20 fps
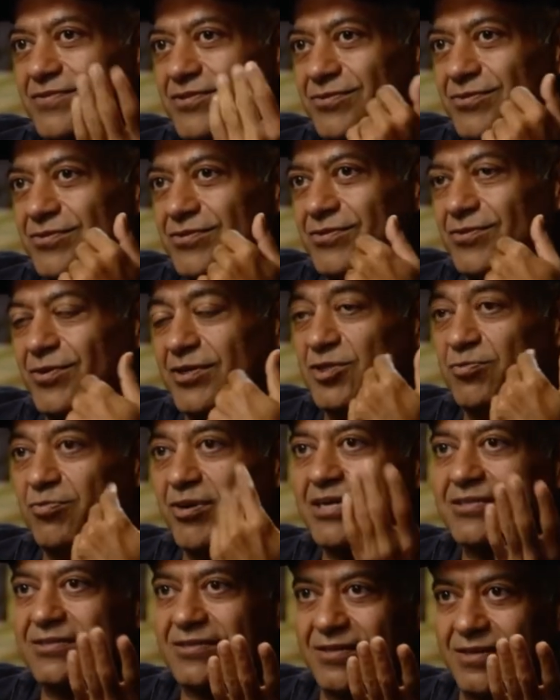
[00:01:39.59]
to
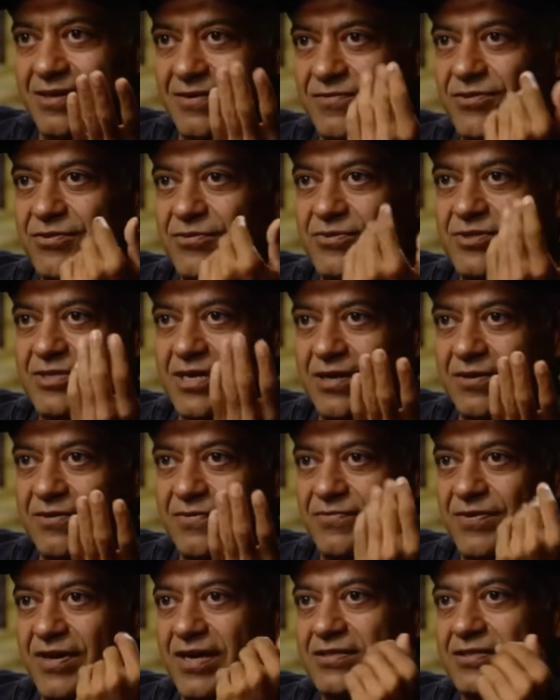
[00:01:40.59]
express love through
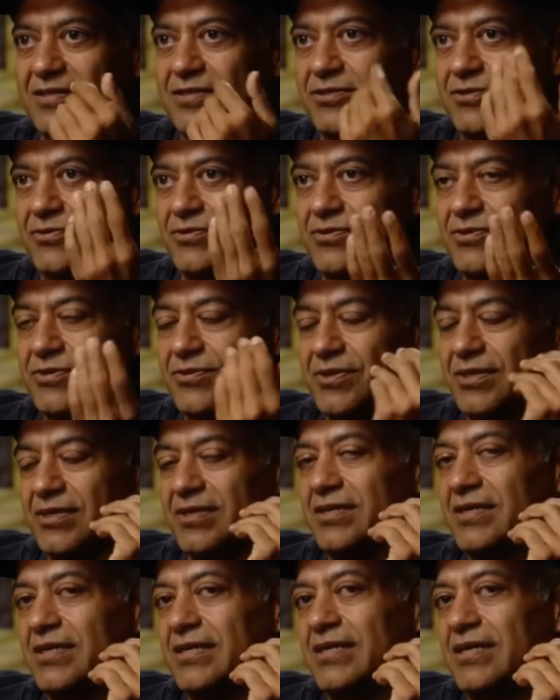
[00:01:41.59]
sacrifice and through duty.